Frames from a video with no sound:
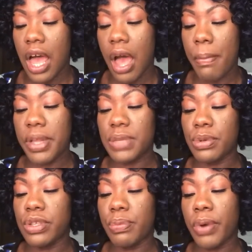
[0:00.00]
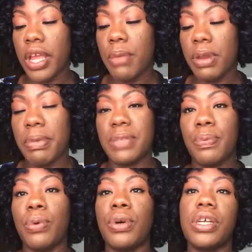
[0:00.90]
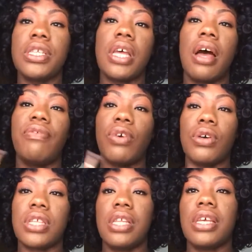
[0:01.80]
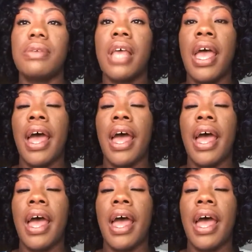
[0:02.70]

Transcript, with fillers: Um, it's supposed to brighten, minimize pores um, for all skin types.